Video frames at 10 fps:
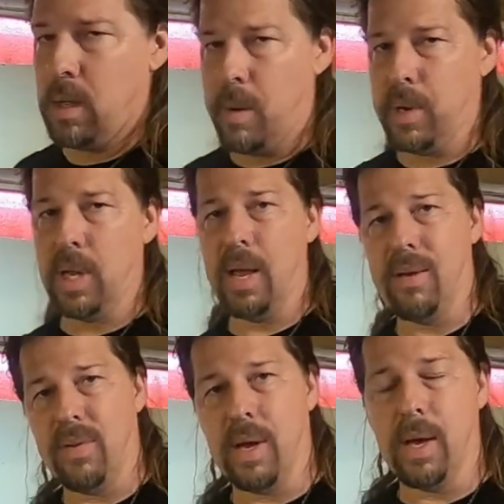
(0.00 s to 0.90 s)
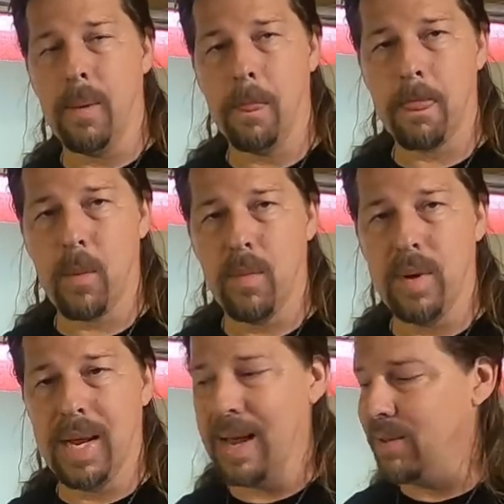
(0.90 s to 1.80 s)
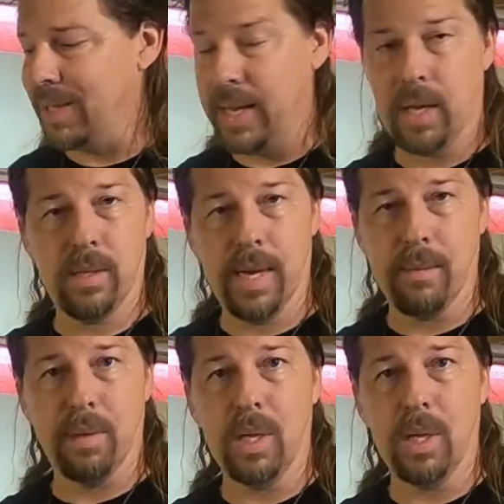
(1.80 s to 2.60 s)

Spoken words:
I'm gonna have a link down